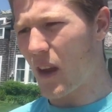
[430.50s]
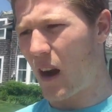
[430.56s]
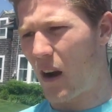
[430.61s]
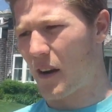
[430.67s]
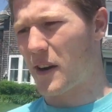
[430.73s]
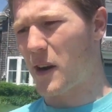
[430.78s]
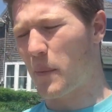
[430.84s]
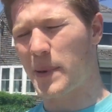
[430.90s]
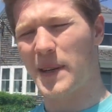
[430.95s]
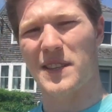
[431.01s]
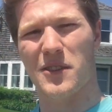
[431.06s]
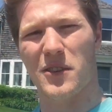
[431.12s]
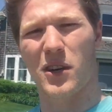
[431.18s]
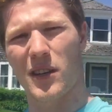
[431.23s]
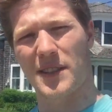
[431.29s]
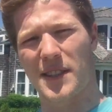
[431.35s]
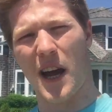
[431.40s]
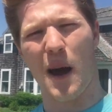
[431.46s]
Our companies are
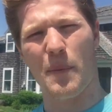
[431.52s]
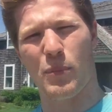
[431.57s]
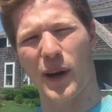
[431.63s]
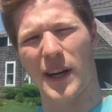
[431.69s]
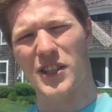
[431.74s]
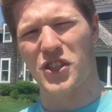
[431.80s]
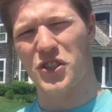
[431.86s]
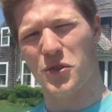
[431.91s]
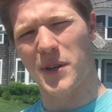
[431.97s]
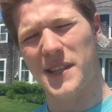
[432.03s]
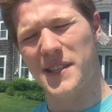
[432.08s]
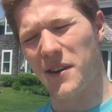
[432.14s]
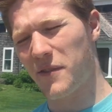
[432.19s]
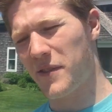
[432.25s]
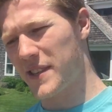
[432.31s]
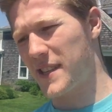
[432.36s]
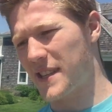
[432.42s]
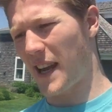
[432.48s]
called Top Branch Tree
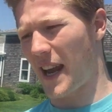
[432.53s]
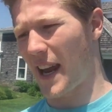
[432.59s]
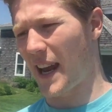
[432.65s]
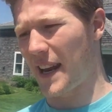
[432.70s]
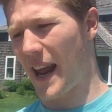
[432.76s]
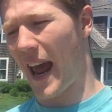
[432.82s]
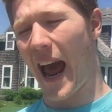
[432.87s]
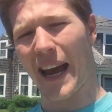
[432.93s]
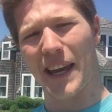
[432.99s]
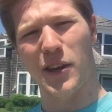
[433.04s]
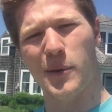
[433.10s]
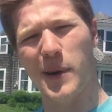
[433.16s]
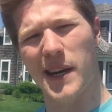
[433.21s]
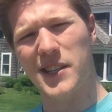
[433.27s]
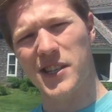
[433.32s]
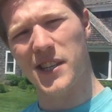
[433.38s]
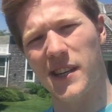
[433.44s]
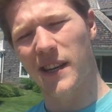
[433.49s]
Service and
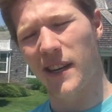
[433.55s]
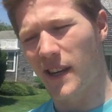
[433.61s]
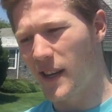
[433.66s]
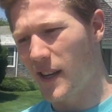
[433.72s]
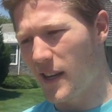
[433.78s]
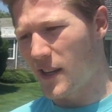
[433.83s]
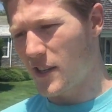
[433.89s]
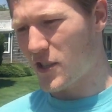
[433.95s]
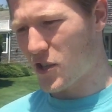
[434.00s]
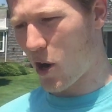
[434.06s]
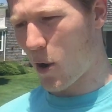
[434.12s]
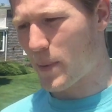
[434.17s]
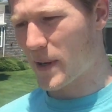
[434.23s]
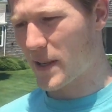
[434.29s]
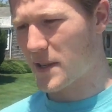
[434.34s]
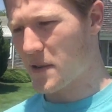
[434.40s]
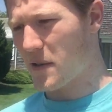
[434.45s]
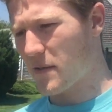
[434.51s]
AccuEdge
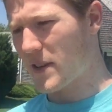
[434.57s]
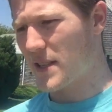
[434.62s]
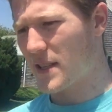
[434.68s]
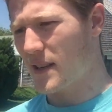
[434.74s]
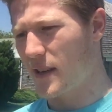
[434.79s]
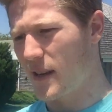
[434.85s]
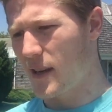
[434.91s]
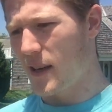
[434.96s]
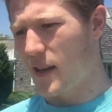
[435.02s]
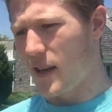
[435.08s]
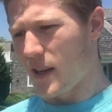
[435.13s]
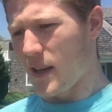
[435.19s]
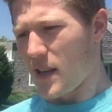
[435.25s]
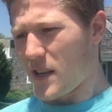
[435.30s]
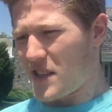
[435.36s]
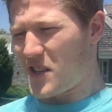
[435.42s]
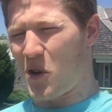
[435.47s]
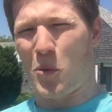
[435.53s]
Sharpening Service.
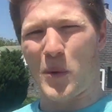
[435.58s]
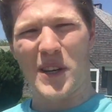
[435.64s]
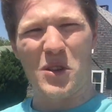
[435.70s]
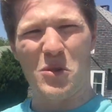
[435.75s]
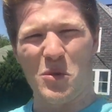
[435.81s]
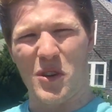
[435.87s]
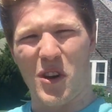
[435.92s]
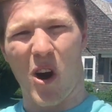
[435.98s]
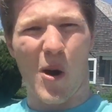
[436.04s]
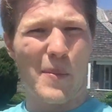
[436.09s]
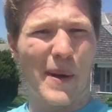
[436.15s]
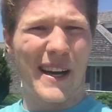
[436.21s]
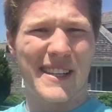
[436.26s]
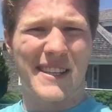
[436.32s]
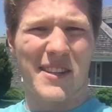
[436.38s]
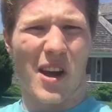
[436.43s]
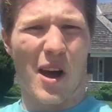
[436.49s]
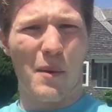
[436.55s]
So we do
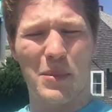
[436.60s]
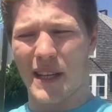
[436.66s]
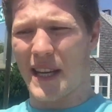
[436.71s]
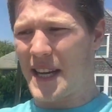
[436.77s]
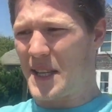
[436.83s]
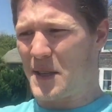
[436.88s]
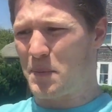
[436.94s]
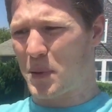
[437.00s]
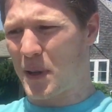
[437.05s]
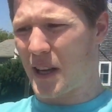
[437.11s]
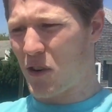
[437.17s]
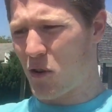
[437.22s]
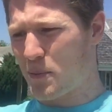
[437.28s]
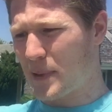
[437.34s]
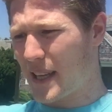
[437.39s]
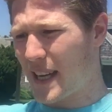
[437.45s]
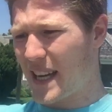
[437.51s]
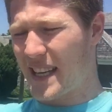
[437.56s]
carbide saw blades, planer
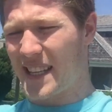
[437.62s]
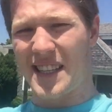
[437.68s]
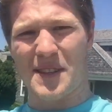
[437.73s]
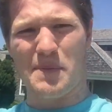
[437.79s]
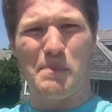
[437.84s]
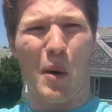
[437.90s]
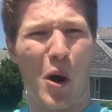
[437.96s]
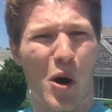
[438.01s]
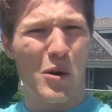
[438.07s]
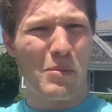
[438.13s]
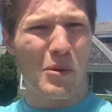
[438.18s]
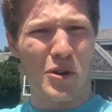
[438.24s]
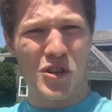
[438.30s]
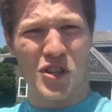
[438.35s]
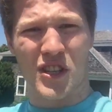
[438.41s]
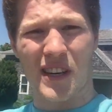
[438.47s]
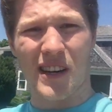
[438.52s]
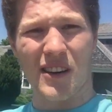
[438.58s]
blades, barber
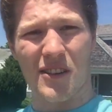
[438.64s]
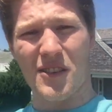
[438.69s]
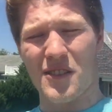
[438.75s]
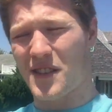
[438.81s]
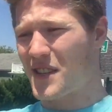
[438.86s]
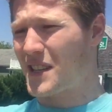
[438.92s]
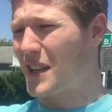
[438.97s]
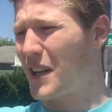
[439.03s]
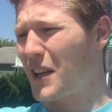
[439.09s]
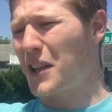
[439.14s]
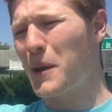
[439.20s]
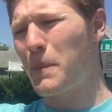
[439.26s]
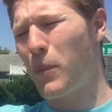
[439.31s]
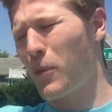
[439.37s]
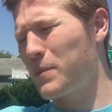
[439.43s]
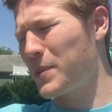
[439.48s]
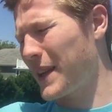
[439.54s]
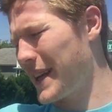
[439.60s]
shears,
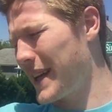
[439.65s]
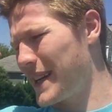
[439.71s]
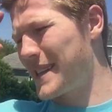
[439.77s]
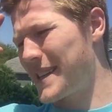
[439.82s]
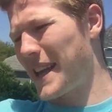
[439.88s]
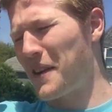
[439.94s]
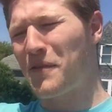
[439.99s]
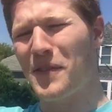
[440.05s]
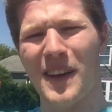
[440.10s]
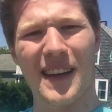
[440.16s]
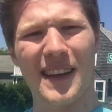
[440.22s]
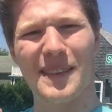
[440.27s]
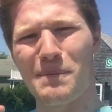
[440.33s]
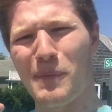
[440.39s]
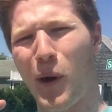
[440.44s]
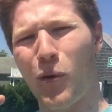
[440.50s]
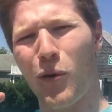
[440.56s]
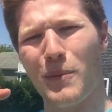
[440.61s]
clipper blades.
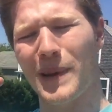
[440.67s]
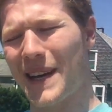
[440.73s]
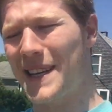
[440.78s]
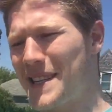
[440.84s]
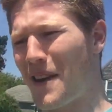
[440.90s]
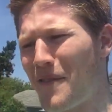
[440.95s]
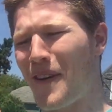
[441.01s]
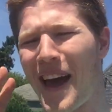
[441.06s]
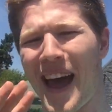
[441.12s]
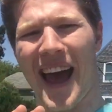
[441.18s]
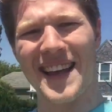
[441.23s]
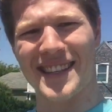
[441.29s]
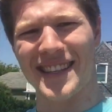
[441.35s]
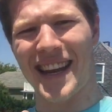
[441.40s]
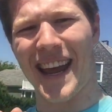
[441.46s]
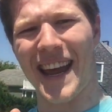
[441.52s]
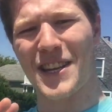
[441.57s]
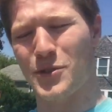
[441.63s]
Mower blades, if it has
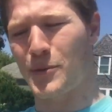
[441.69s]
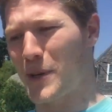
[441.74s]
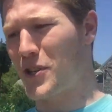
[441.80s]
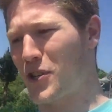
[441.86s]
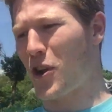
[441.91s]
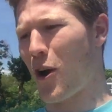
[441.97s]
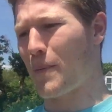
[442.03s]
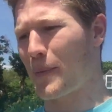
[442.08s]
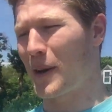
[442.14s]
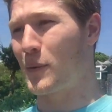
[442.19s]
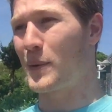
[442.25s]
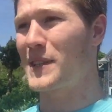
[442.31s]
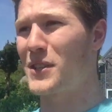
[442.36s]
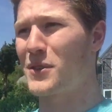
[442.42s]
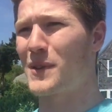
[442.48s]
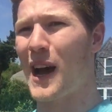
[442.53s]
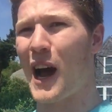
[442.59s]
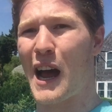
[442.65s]
an edge, we sharpen it. We
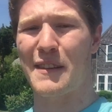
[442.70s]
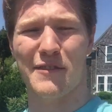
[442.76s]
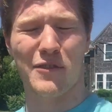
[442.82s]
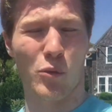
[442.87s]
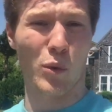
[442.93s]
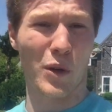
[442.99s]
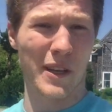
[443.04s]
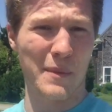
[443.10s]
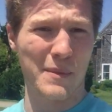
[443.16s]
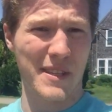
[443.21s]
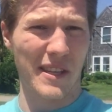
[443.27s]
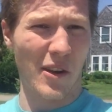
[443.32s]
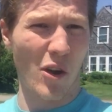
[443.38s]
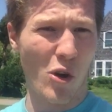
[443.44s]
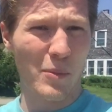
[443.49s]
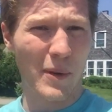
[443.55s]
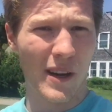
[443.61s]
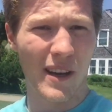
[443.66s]
do knives for
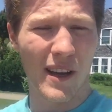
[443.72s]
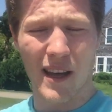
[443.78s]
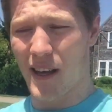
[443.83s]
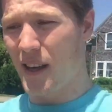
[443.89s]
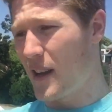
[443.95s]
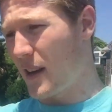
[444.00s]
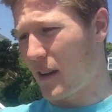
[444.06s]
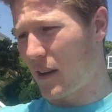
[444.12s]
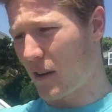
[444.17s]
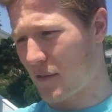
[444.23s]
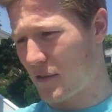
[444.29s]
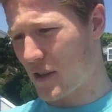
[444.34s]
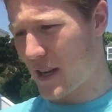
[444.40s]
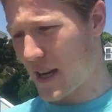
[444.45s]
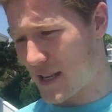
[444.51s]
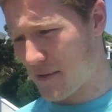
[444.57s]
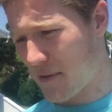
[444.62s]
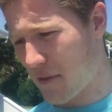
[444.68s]
Williams-Sonoma. I don't know if you
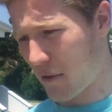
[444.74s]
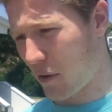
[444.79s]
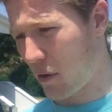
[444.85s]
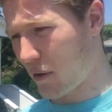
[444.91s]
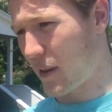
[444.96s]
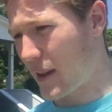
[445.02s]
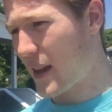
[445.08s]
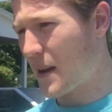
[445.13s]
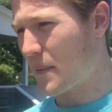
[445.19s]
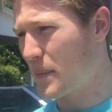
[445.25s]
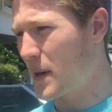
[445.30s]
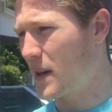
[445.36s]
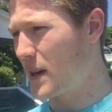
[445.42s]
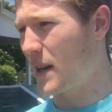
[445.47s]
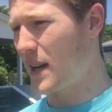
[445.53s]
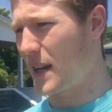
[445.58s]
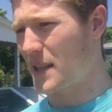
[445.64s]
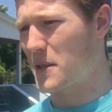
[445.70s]
guys have ever heard of them.
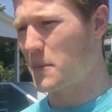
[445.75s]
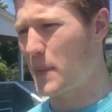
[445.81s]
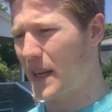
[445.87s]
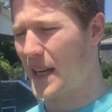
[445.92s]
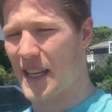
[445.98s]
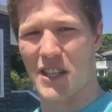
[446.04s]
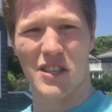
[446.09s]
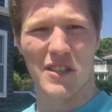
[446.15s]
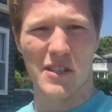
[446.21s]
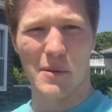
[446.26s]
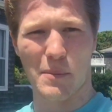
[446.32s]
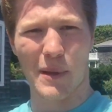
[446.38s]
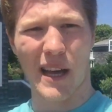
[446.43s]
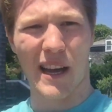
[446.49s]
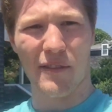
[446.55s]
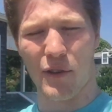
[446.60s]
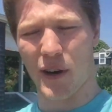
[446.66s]
It's a big kitchen supply